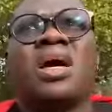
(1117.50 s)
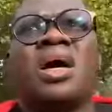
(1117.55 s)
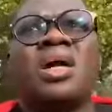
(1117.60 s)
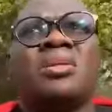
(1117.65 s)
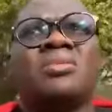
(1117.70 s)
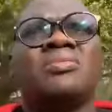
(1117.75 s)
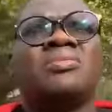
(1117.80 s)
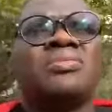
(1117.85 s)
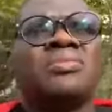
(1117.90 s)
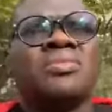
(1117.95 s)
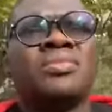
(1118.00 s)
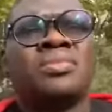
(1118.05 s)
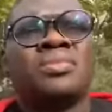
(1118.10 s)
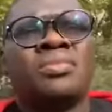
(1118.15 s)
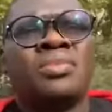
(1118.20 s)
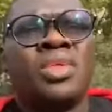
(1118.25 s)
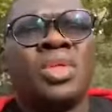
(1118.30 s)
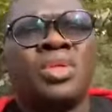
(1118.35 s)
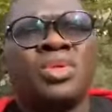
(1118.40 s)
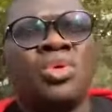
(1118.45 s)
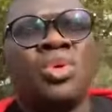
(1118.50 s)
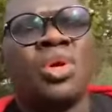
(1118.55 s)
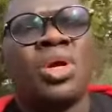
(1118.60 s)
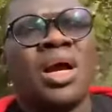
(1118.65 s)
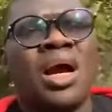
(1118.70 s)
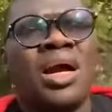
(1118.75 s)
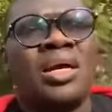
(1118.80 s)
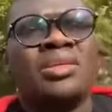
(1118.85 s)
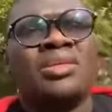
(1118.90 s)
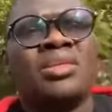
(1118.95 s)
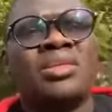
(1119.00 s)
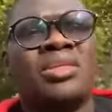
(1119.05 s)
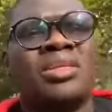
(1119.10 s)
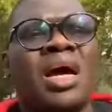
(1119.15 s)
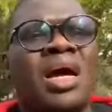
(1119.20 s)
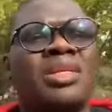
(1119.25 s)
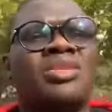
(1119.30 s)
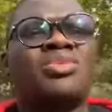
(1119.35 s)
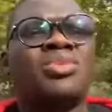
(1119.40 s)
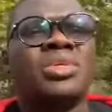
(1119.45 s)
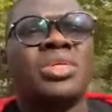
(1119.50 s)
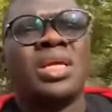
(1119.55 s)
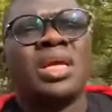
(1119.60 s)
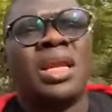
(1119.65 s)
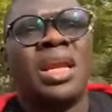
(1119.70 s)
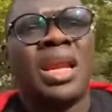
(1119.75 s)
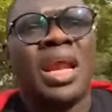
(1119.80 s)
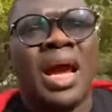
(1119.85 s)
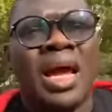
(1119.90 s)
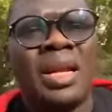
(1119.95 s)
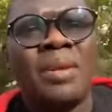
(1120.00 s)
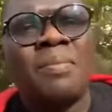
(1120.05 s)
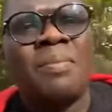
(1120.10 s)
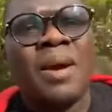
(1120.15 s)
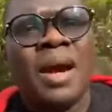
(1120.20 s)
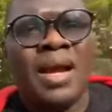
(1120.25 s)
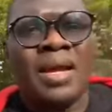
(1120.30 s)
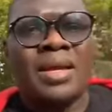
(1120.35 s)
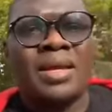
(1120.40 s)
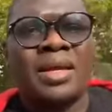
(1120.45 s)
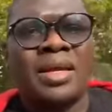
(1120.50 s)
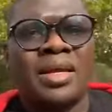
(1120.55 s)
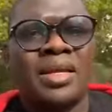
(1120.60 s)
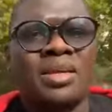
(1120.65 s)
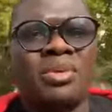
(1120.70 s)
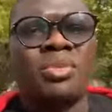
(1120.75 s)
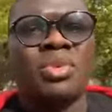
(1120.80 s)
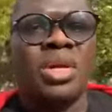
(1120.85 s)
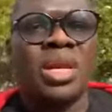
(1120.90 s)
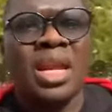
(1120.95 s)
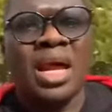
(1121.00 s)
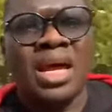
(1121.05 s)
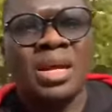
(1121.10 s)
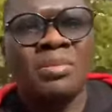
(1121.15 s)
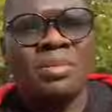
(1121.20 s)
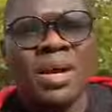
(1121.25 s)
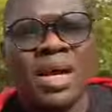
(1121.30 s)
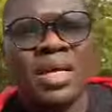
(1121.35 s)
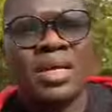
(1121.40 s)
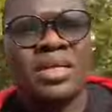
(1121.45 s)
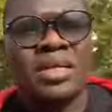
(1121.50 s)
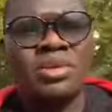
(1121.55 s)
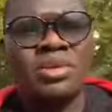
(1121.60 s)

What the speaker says: about owning a mini estate, that you can start with a